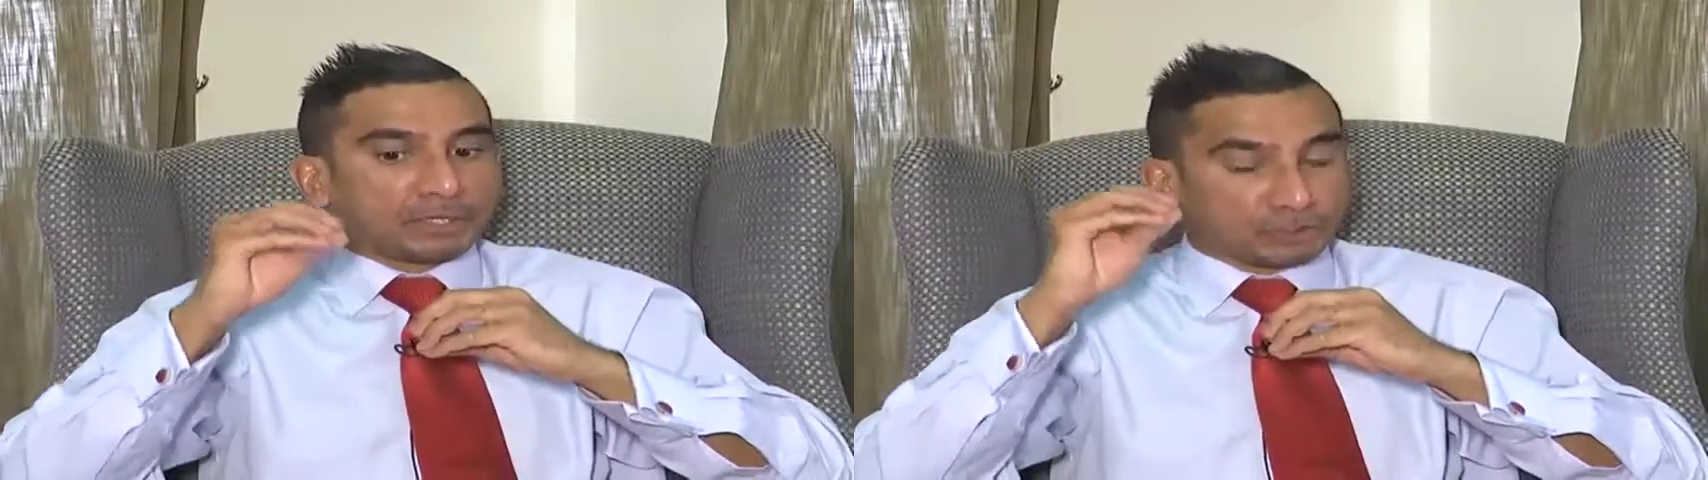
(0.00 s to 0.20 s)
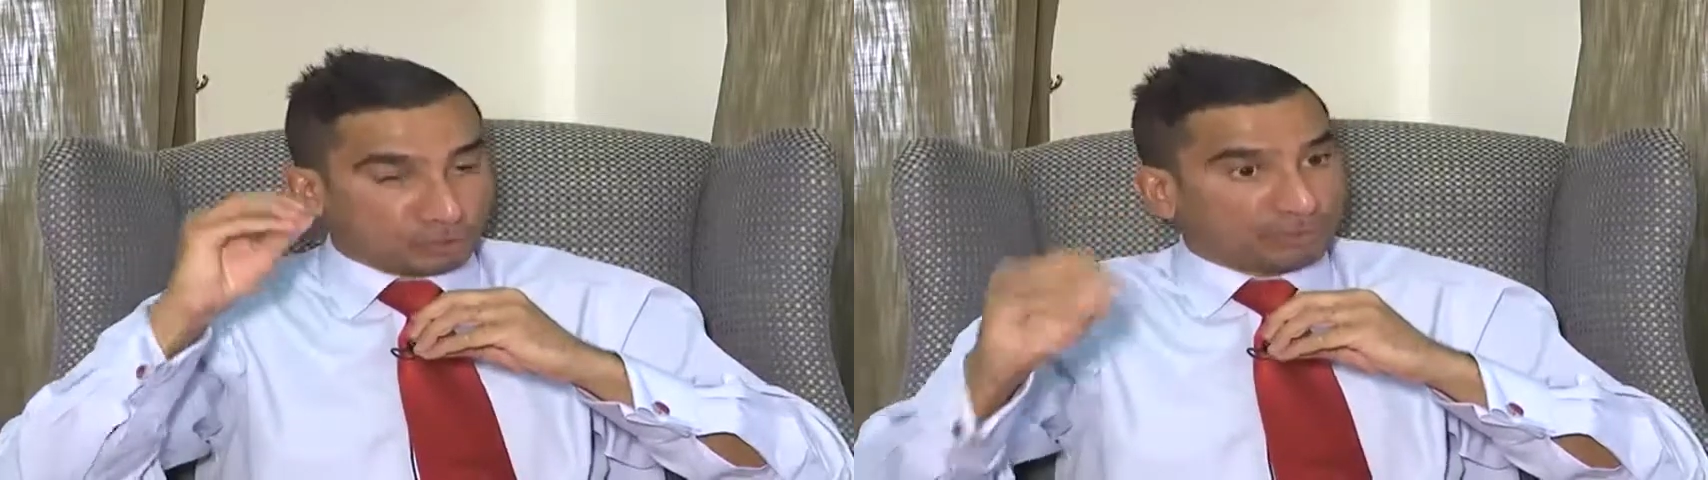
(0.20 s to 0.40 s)

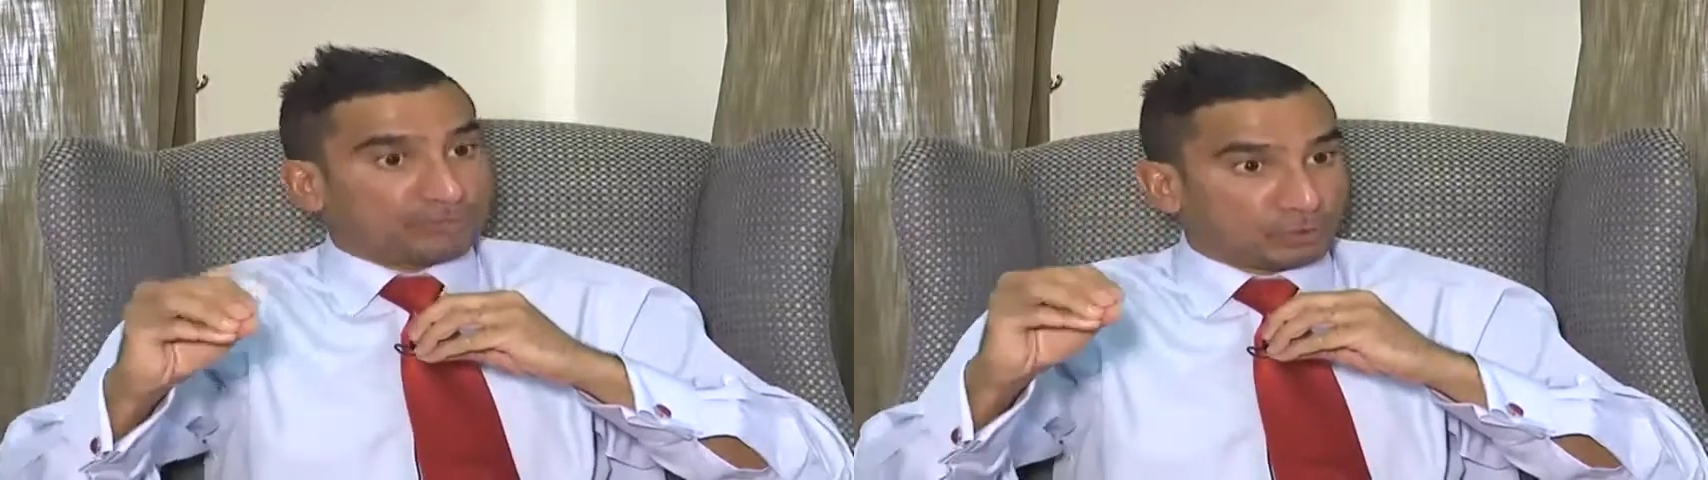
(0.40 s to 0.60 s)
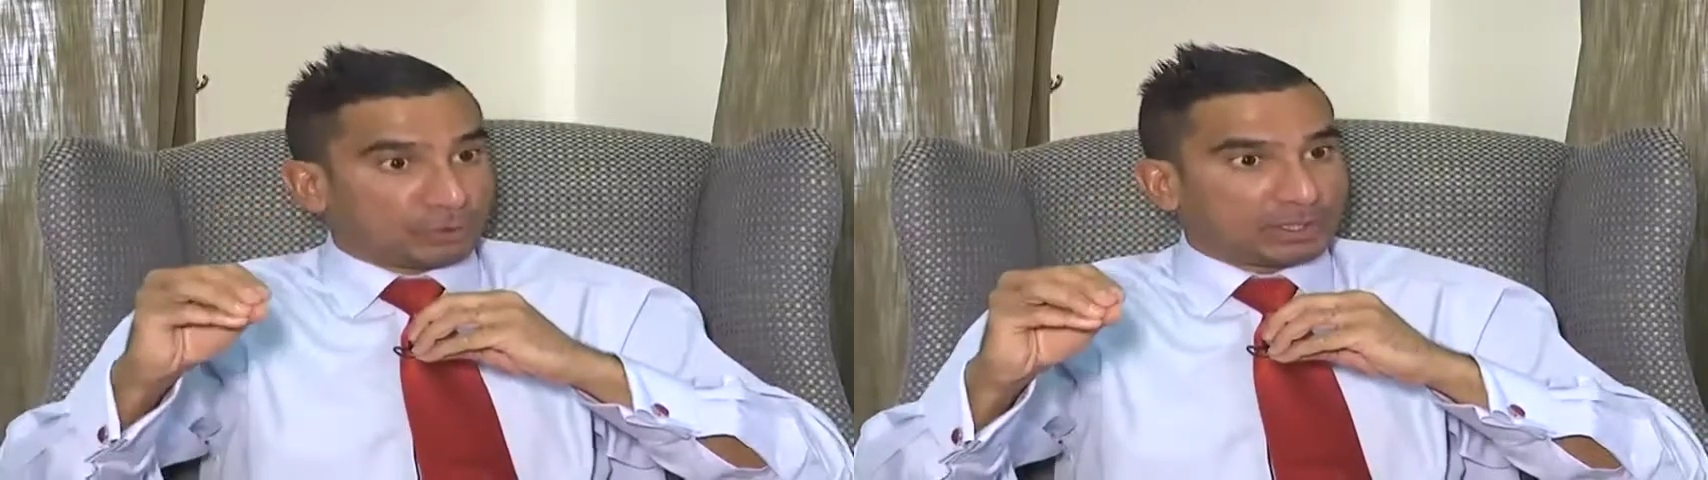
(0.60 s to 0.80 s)
to a
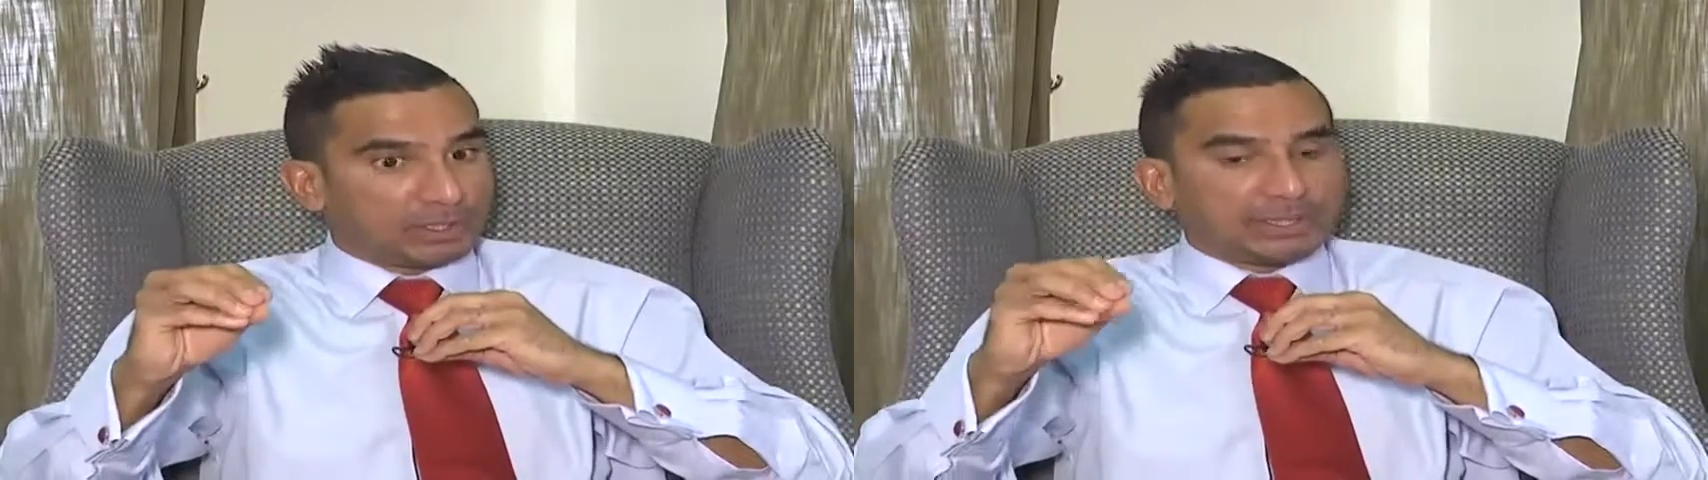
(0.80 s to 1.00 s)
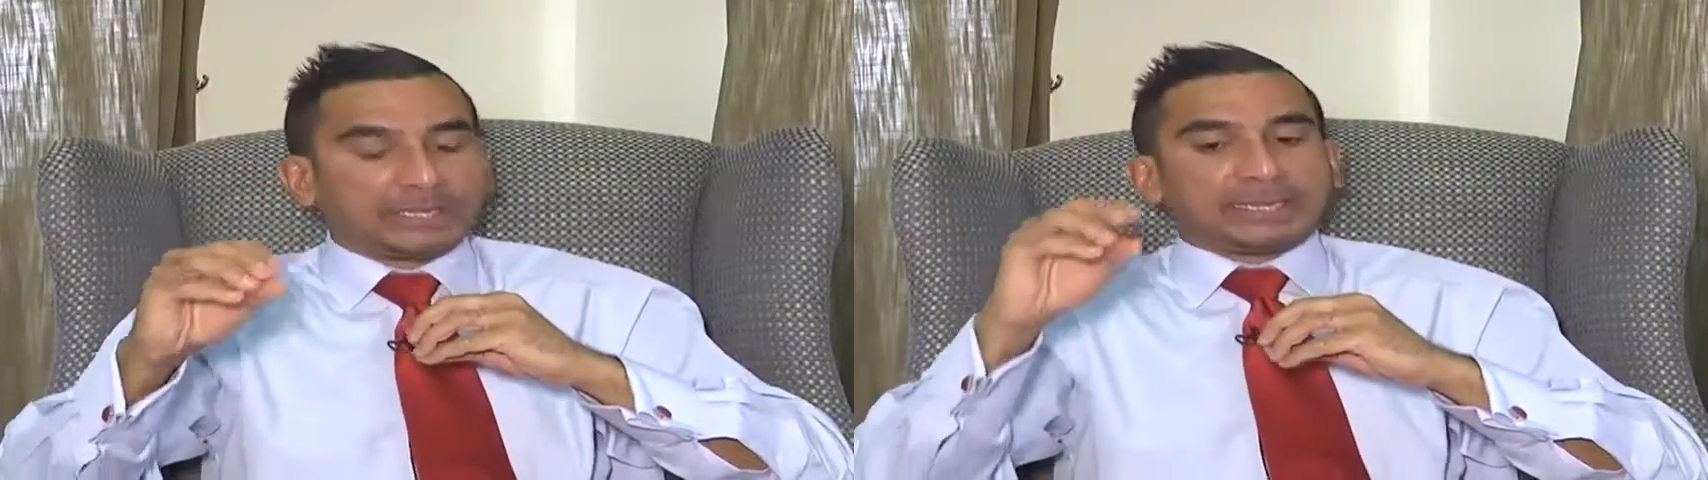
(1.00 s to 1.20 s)
viewer
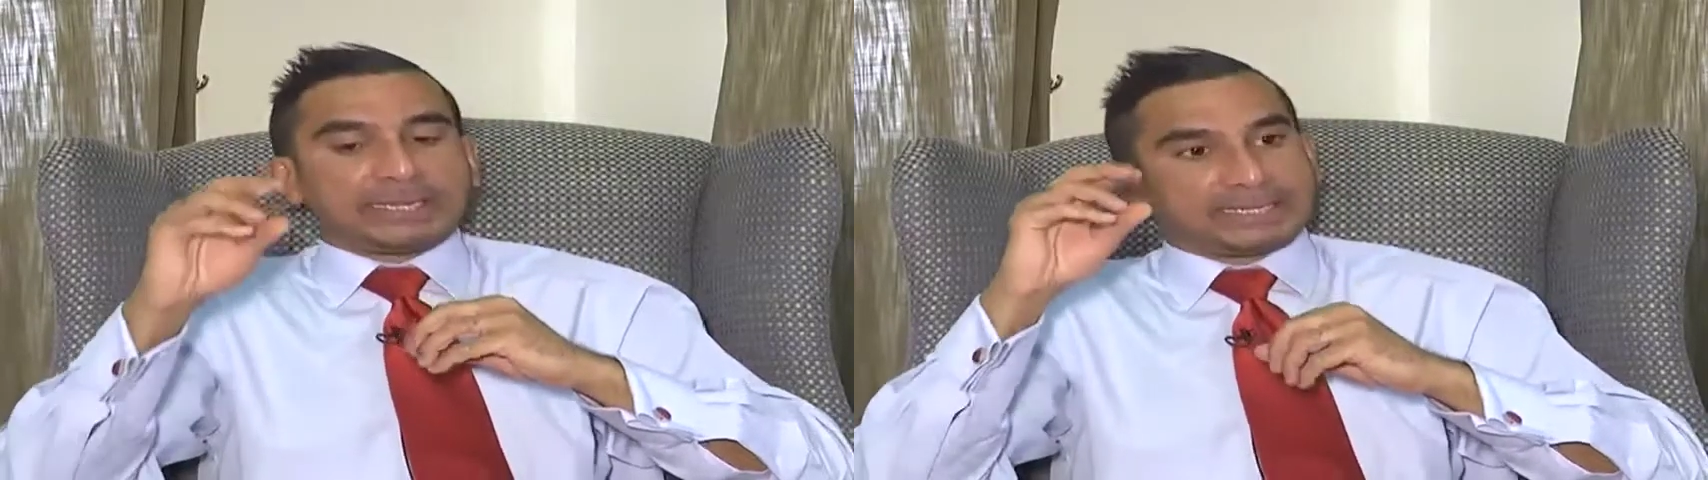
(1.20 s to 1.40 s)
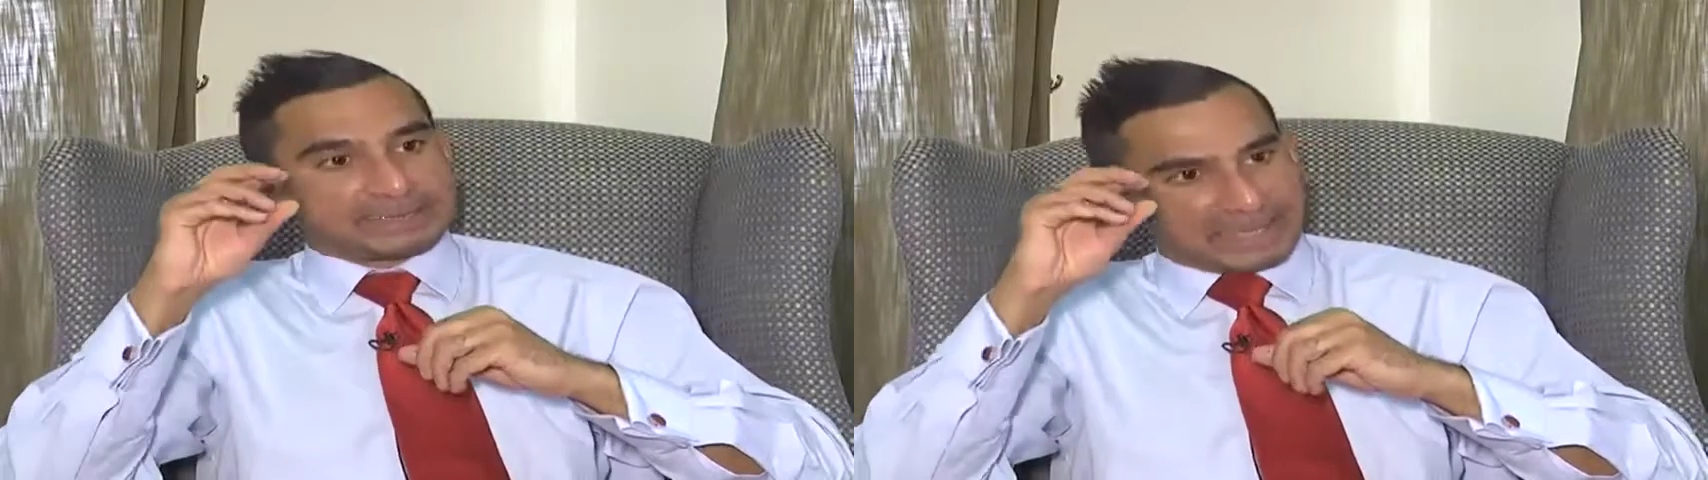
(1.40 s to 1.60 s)

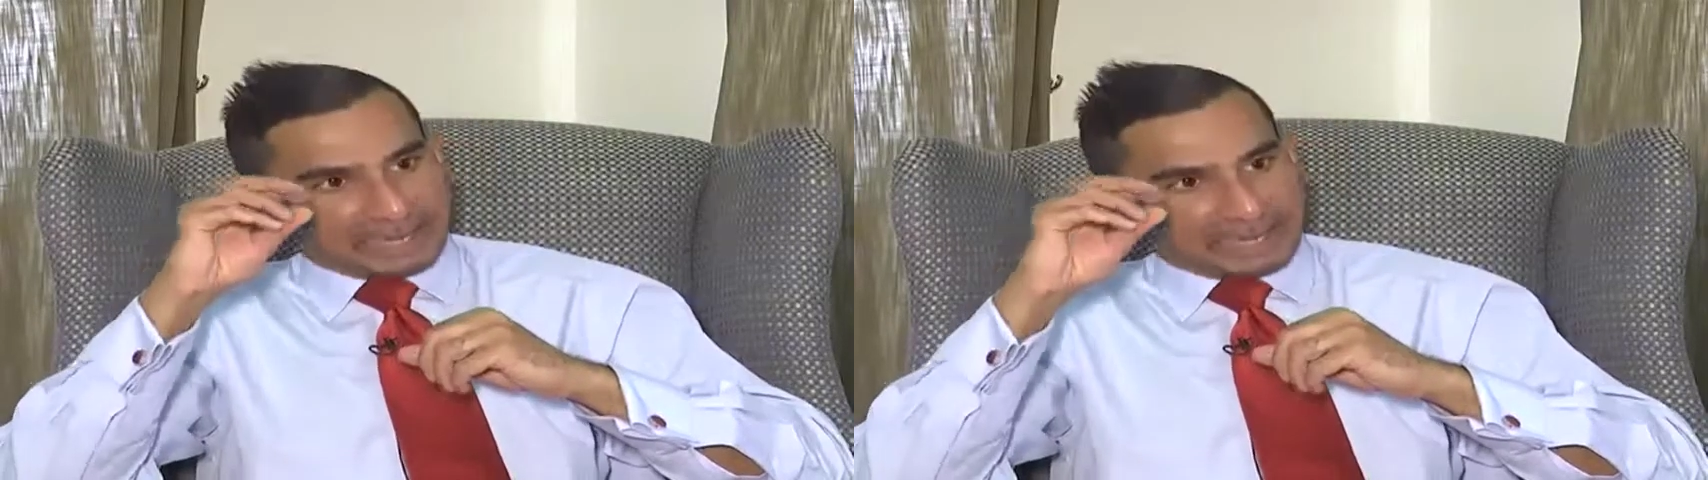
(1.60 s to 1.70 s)
is